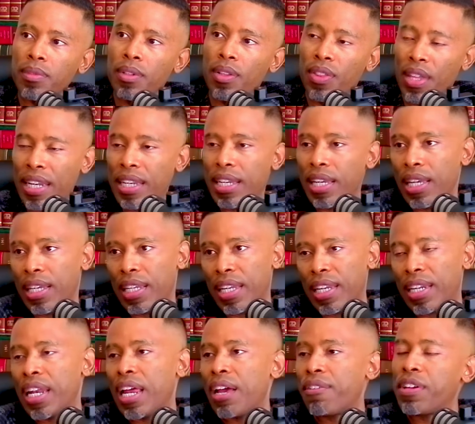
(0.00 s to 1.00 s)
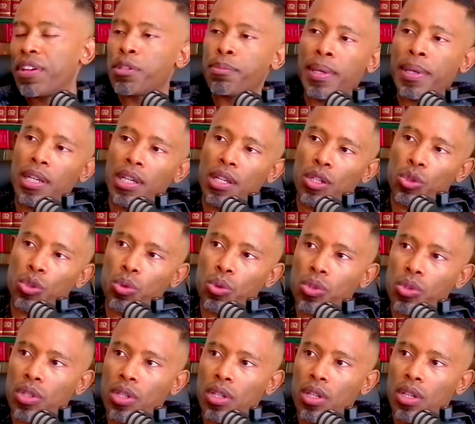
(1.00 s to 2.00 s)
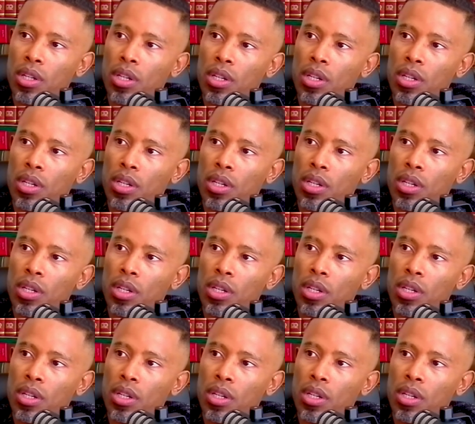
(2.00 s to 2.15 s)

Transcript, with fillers: Then he didn't have as many issues.